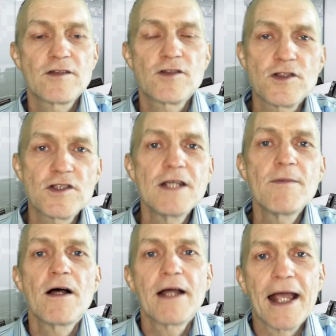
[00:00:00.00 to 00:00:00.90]

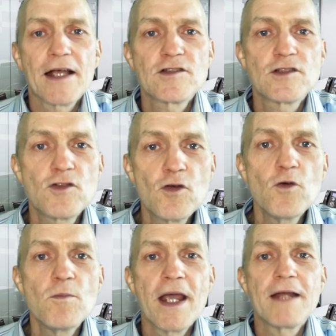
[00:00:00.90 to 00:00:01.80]
Tresiba has two
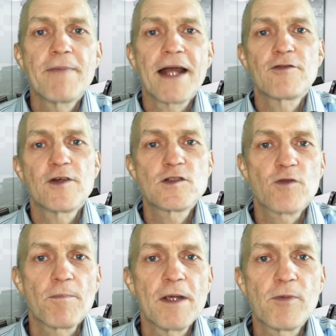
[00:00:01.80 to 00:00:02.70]
main benefits for
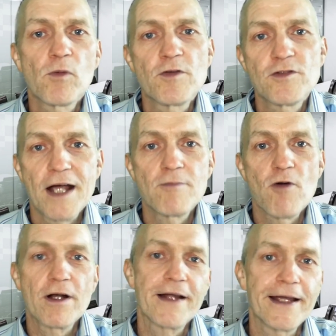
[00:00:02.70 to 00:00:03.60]
people with type
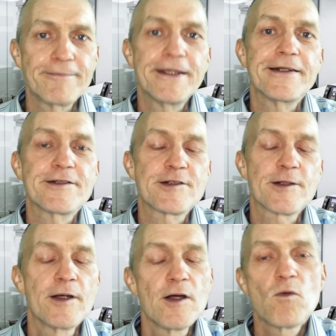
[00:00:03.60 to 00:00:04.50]
1 diabetes.
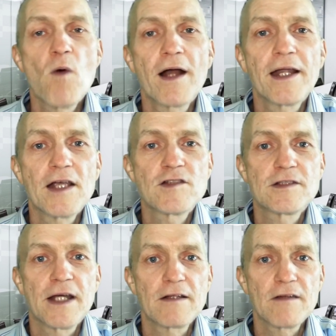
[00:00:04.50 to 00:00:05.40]
One is
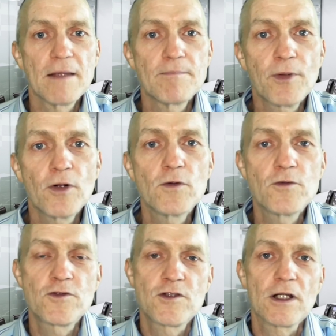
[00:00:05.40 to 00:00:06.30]
that it
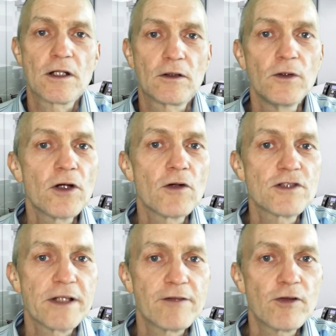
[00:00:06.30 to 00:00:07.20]
improves
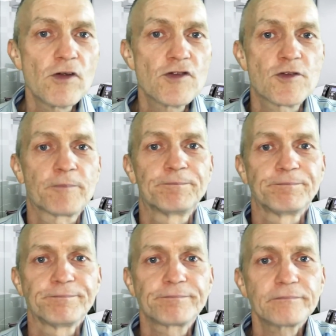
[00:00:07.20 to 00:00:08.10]
glucose levels
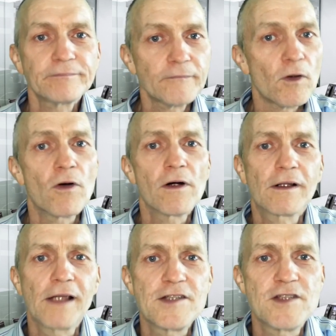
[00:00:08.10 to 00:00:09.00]
or
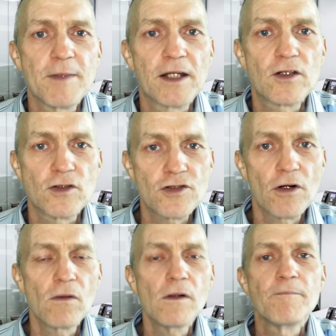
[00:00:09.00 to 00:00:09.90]
glycemic
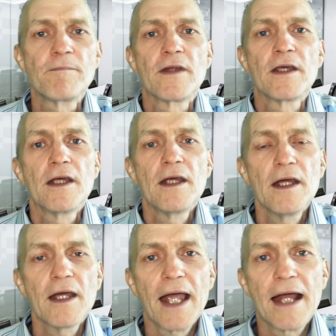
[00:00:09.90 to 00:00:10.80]
control,
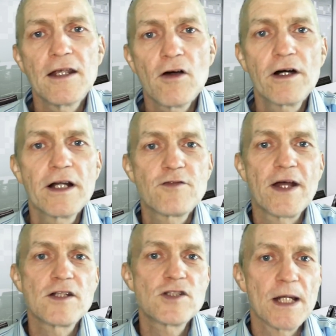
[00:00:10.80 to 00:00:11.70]
and the other
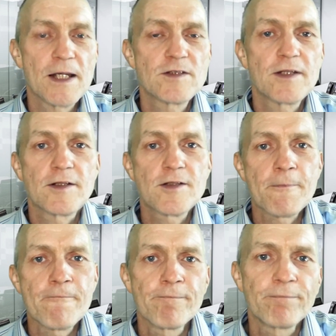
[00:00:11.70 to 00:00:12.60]
advantage is that it
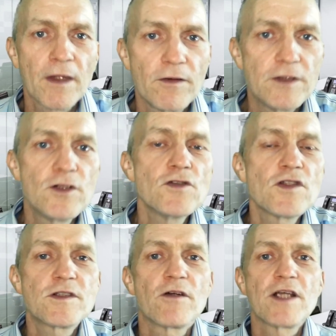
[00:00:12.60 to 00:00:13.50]

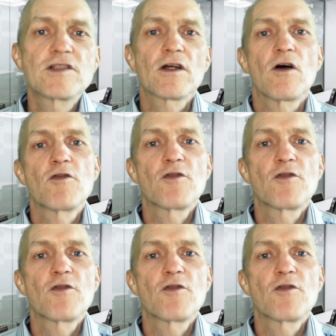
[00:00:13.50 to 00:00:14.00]
reduces the risk of